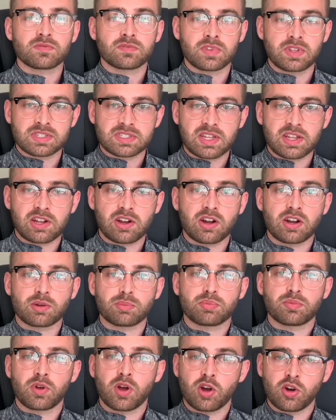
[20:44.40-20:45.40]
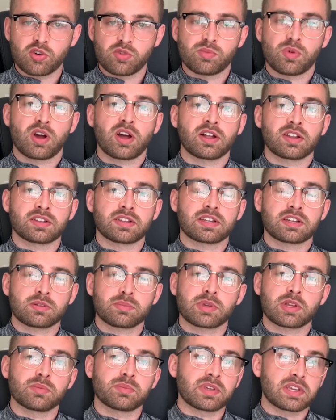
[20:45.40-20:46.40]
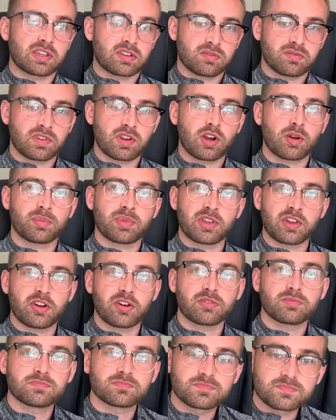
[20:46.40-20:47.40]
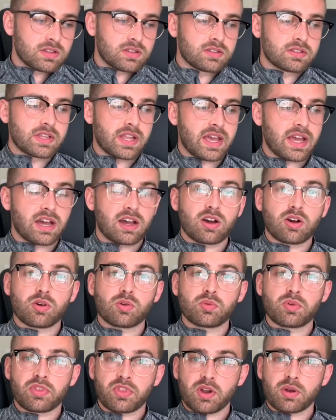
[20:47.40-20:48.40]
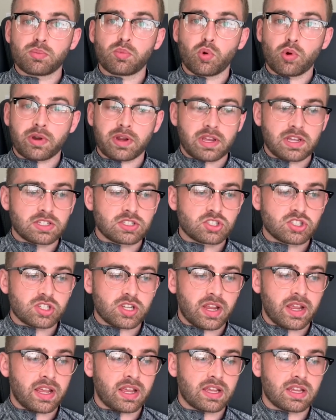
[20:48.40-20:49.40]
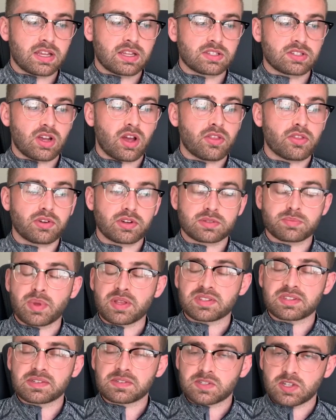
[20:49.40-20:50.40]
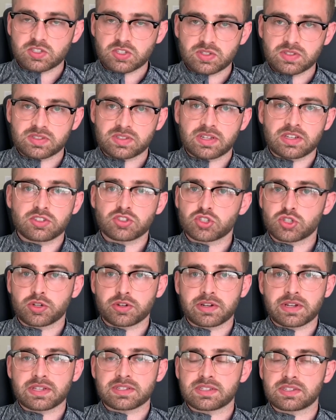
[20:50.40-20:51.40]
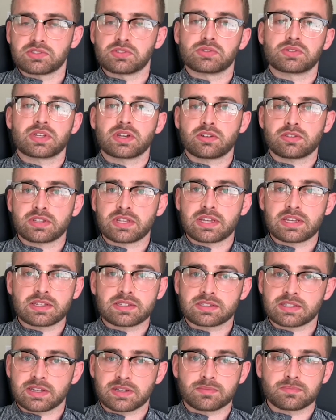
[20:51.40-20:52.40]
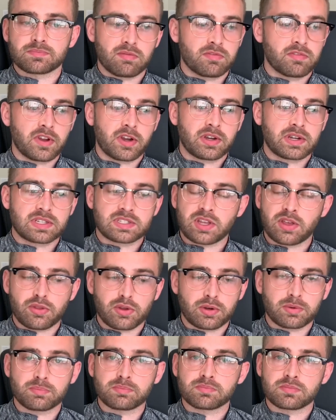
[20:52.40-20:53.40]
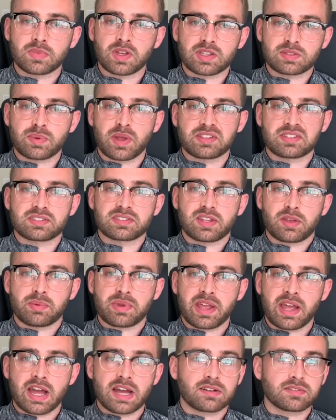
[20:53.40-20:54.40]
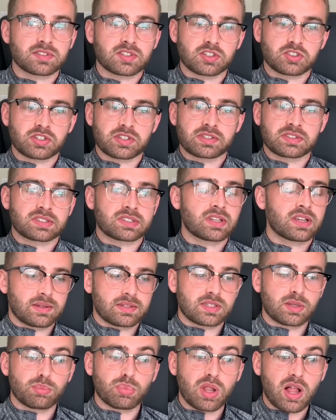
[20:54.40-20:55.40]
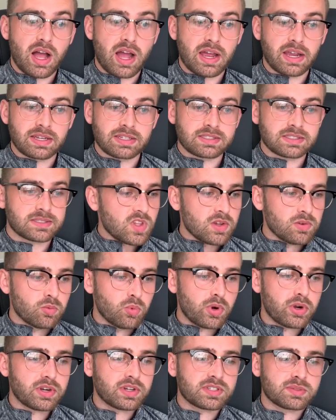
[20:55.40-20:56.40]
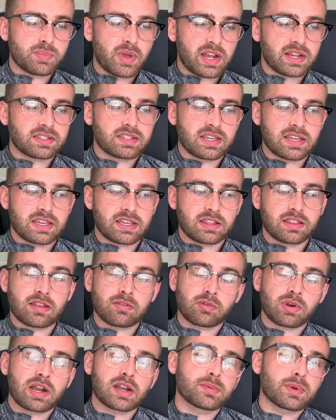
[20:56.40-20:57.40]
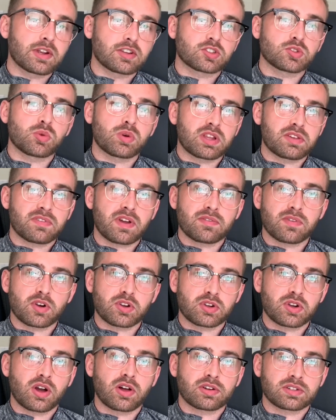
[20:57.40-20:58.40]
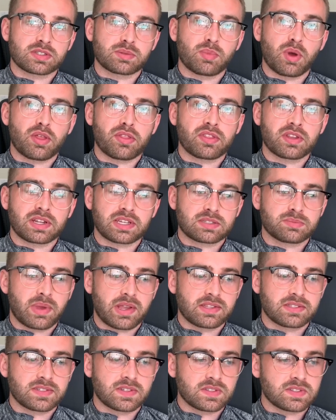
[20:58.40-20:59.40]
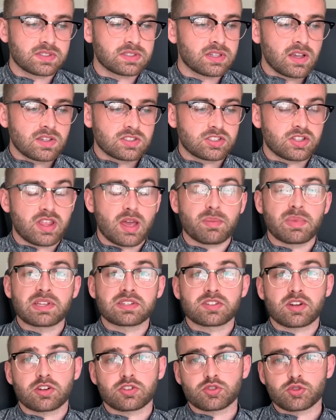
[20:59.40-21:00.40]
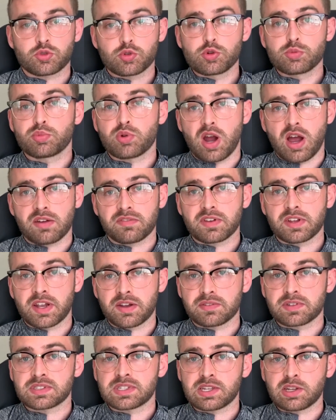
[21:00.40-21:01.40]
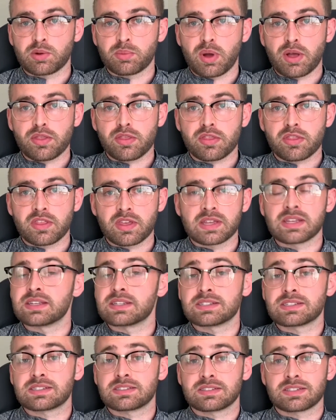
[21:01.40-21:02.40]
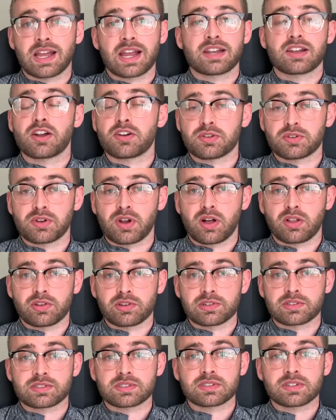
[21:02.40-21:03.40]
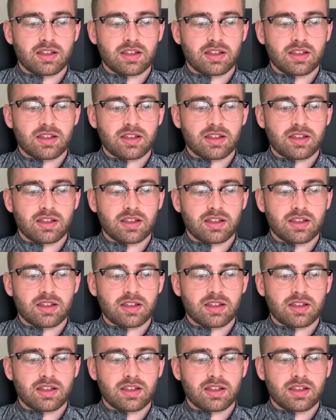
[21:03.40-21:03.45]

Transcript: listing our home on Airbnb and VRBO. Now, with our mortgage and other expenses such as insurance and utilities and various other expenses that we have, such as supplies, we're expecting that we're at about $2,500 a month in expenses. So that means our true profit every single month is $900.